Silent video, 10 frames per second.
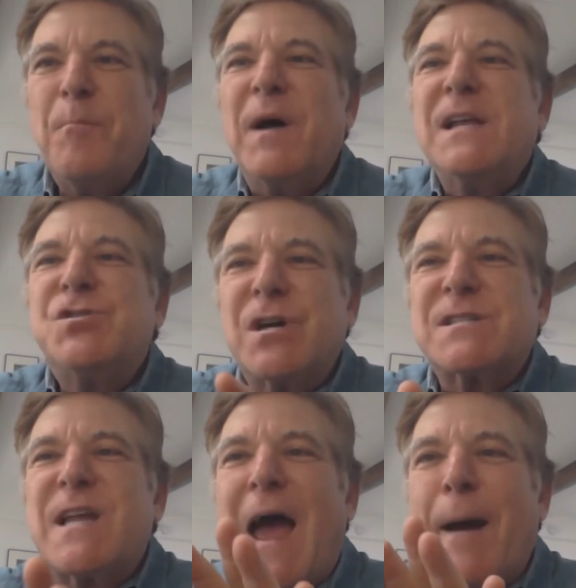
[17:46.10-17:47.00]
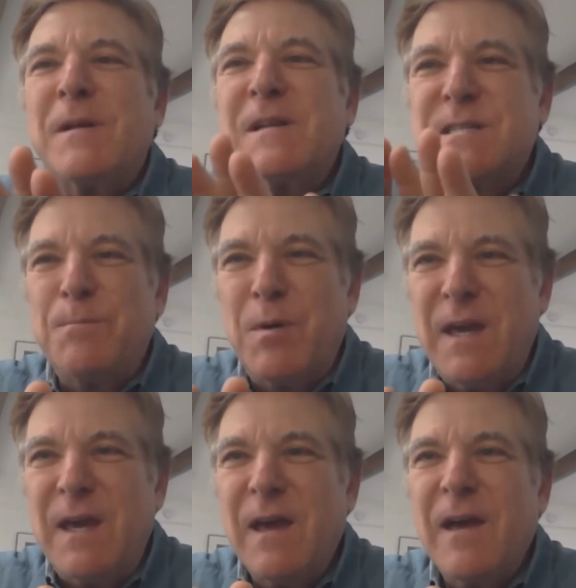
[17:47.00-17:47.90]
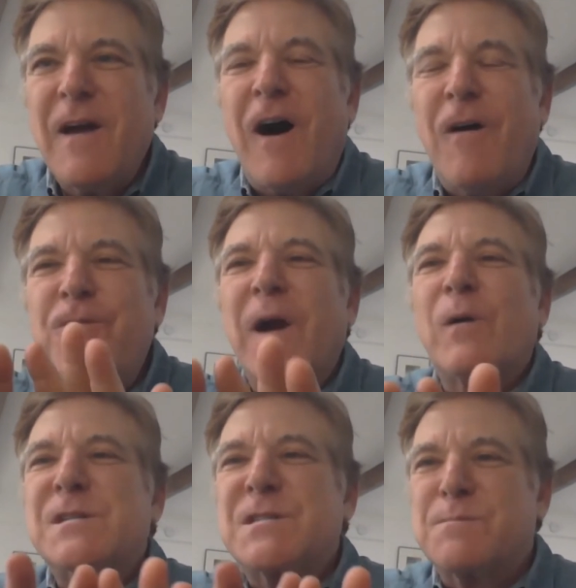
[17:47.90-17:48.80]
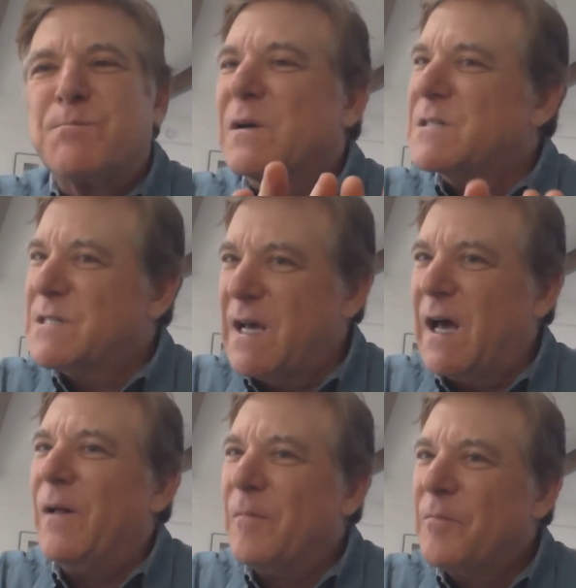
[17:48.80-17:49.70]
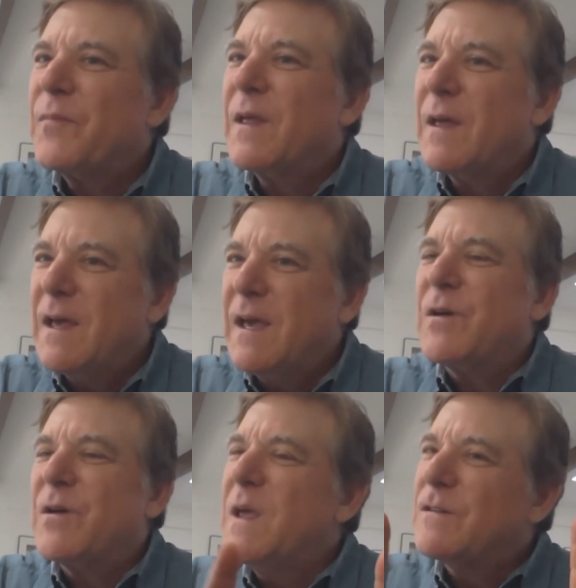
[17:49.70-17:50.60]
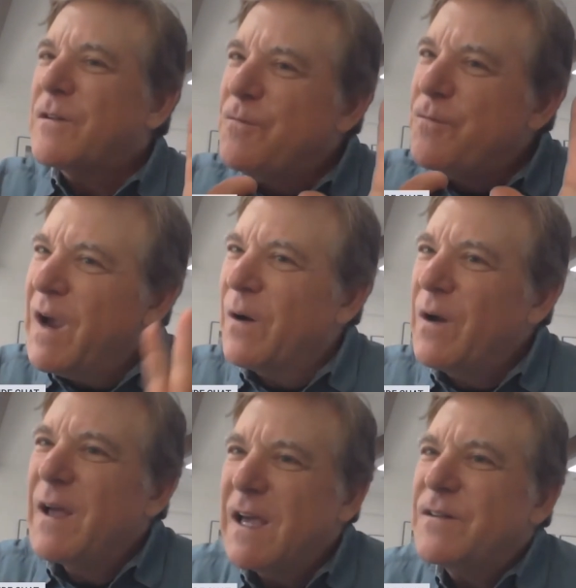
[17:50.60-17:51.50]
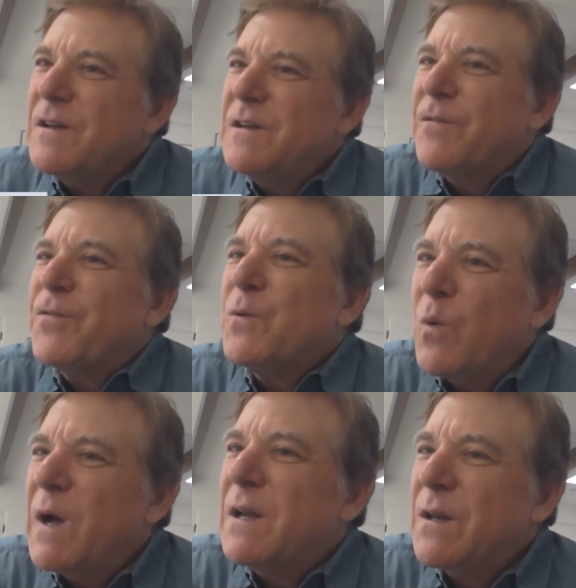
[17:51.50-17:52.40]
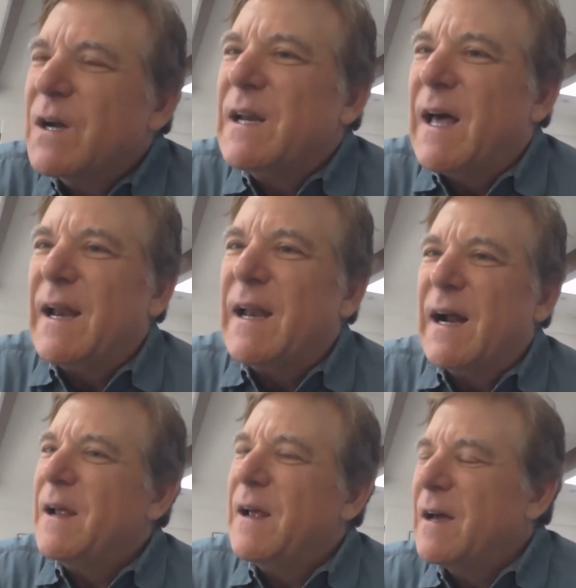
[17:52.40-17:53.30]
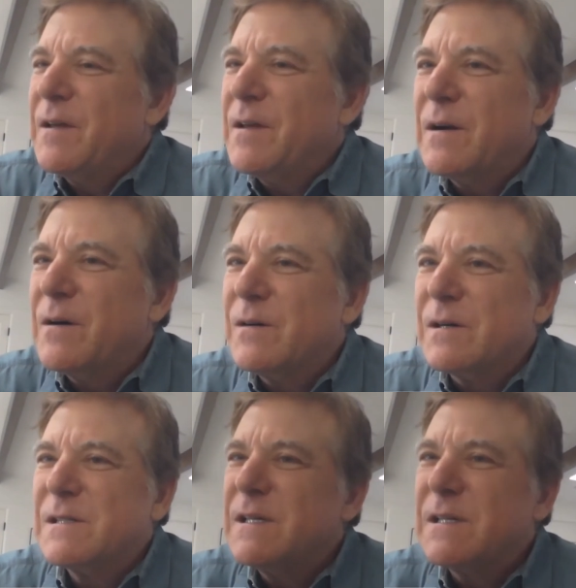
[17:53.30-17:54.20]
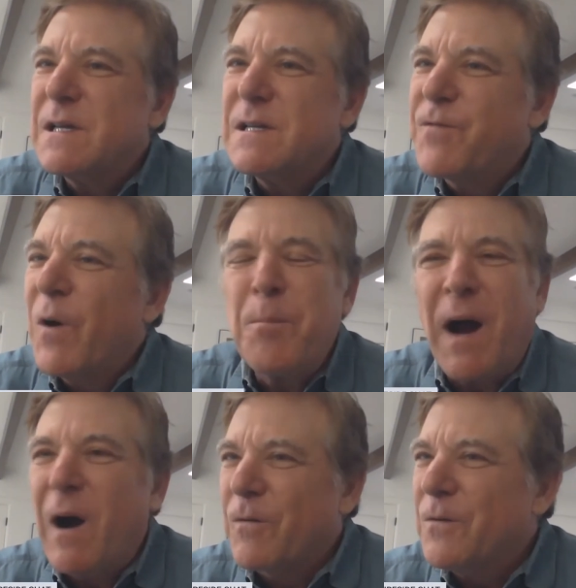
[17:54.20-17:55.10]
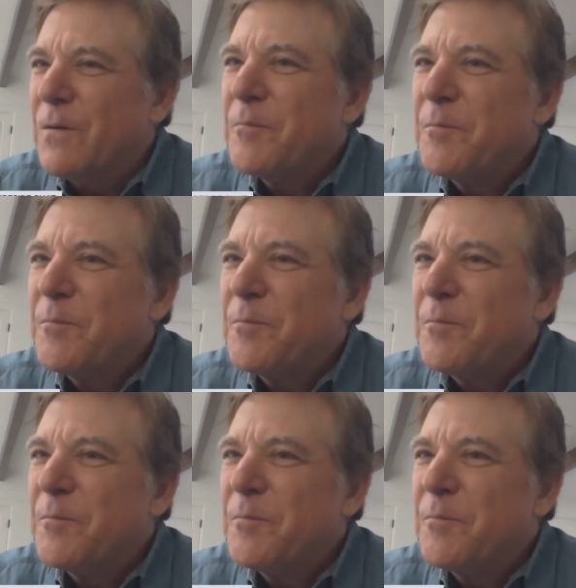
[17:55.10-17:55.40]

but it just happens to be a very smart cell. It's a different way of looking at it. It's very powerful.